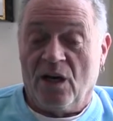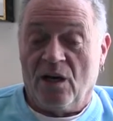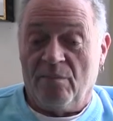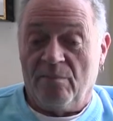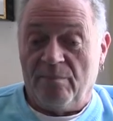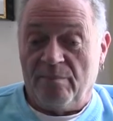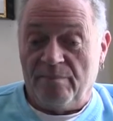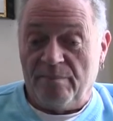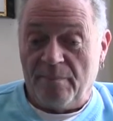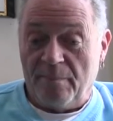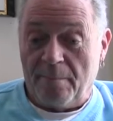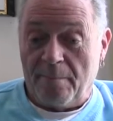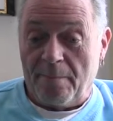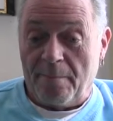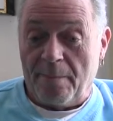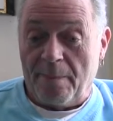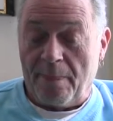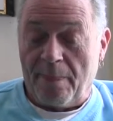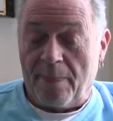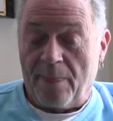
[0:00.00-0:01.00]
Um,
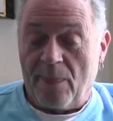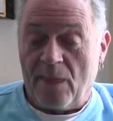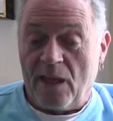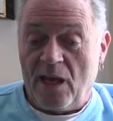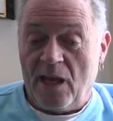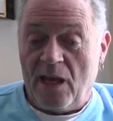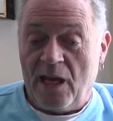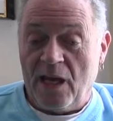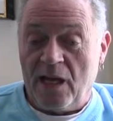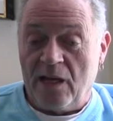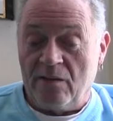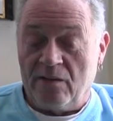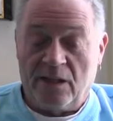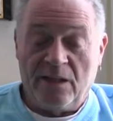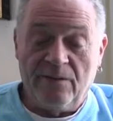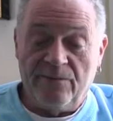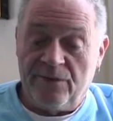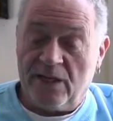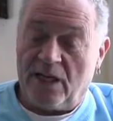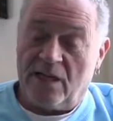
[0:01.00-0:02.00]
and
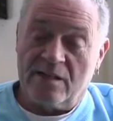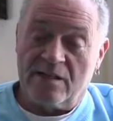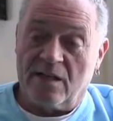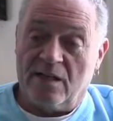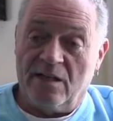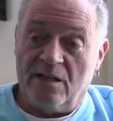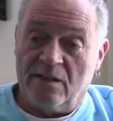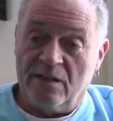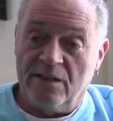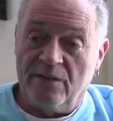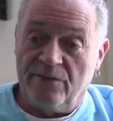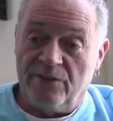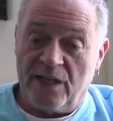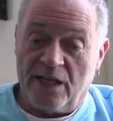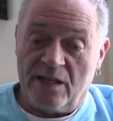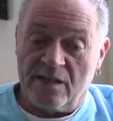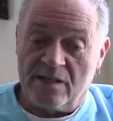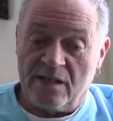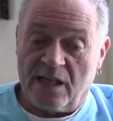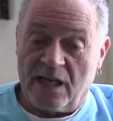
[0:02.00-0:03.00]
lived as a, lived
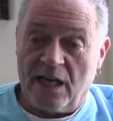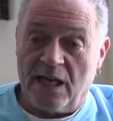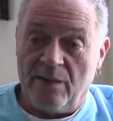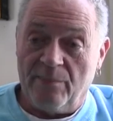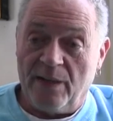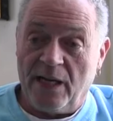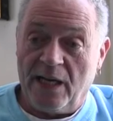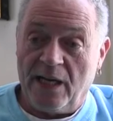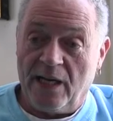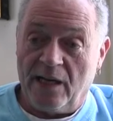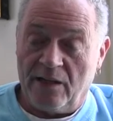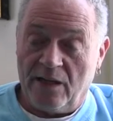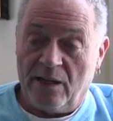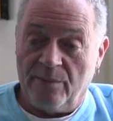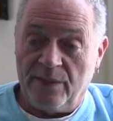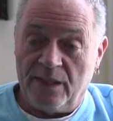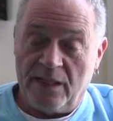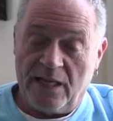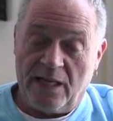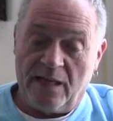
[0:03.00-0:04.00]
as a gay man.
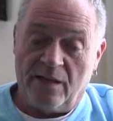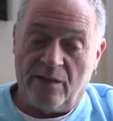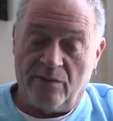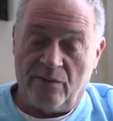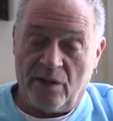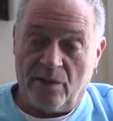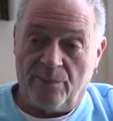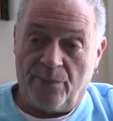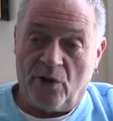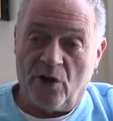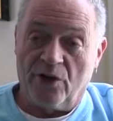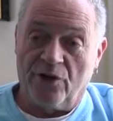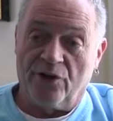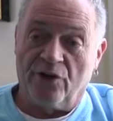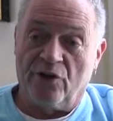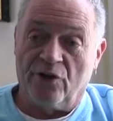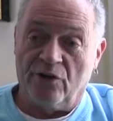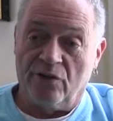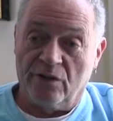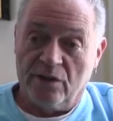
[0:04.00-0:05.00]
I mean, had a, a
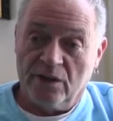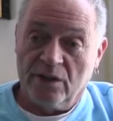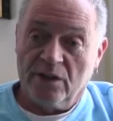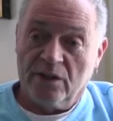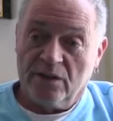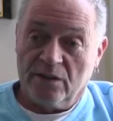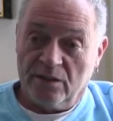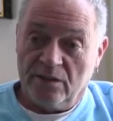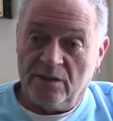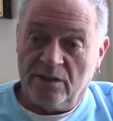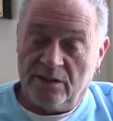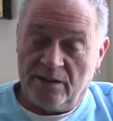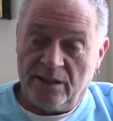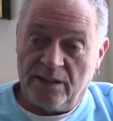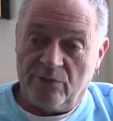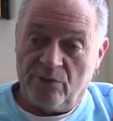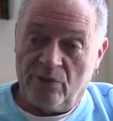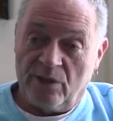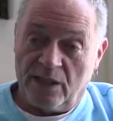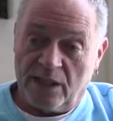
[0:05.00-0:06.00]
partner.
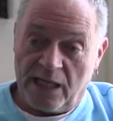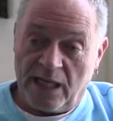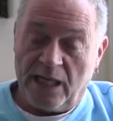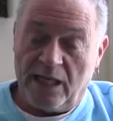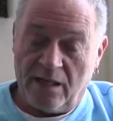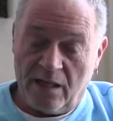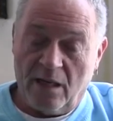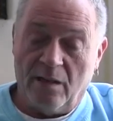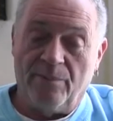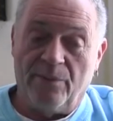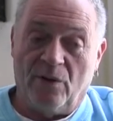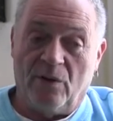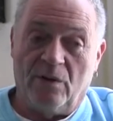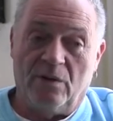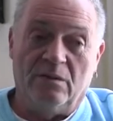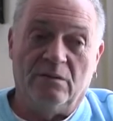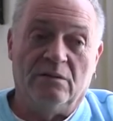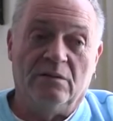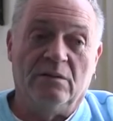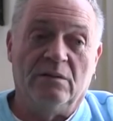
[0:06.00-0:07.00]
They were a gay
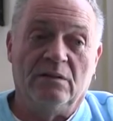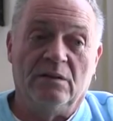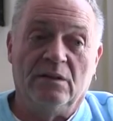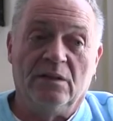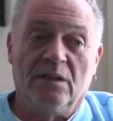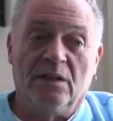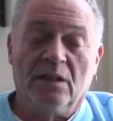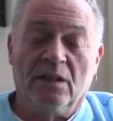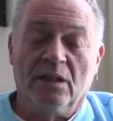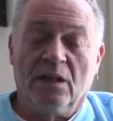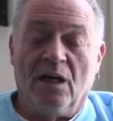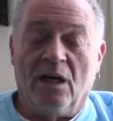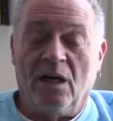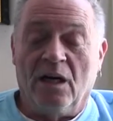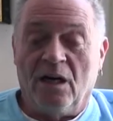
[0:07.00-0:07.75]
couple. Mm-hmm.